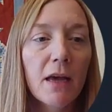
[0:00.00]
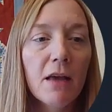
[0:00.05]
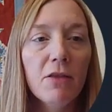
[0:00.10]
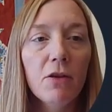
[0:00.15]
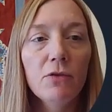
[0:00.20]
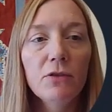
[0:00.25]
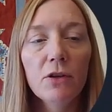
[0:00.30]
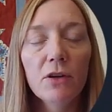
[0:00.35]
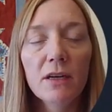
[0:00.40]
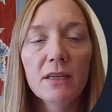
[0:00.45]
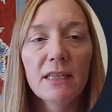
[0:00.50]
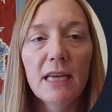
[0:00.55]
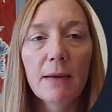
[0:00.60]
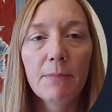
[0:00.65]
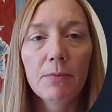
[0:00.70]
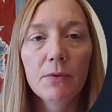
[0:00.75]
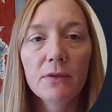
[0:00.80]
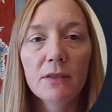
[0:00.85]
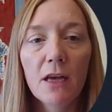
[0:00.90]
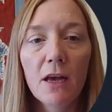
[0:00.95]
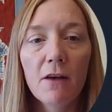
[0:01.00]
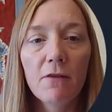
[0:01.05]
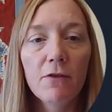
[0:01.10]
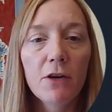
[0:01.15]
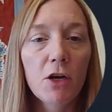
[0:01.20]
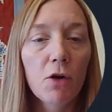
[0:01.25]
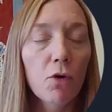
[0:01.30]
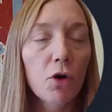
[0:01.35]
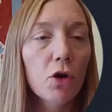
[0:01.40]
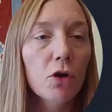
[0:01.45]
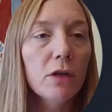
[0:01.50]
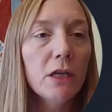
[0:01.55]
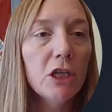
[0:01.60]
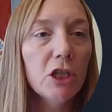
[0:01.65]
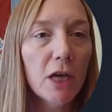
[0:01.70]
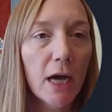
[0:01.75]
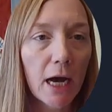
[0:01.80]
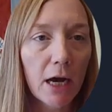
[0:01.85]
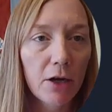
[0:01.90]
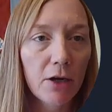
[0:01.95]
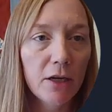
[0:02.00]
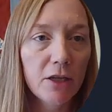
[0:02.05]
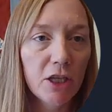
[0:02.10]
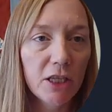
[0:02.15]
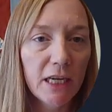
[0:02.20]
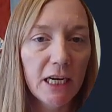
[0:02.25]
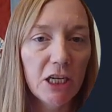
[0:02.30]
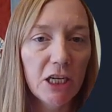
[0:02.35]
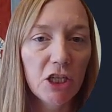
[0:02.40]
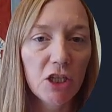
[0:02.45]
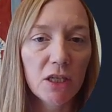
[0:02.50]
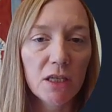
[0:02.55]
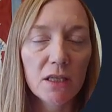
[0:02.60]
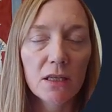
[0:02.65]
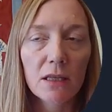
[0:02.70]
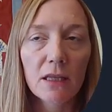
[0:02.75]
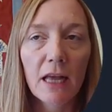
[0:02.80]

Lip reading: Those are examples of, early childhood education,